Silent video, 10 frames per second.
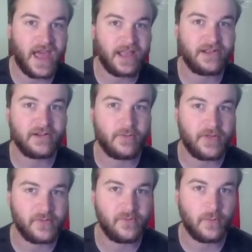accurate
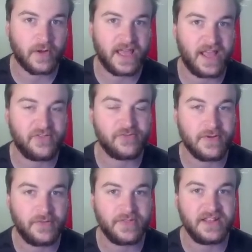weather forecasts
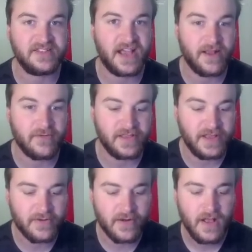throughout the entire
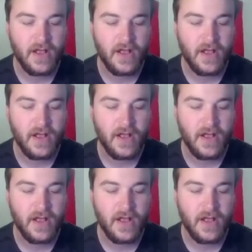year.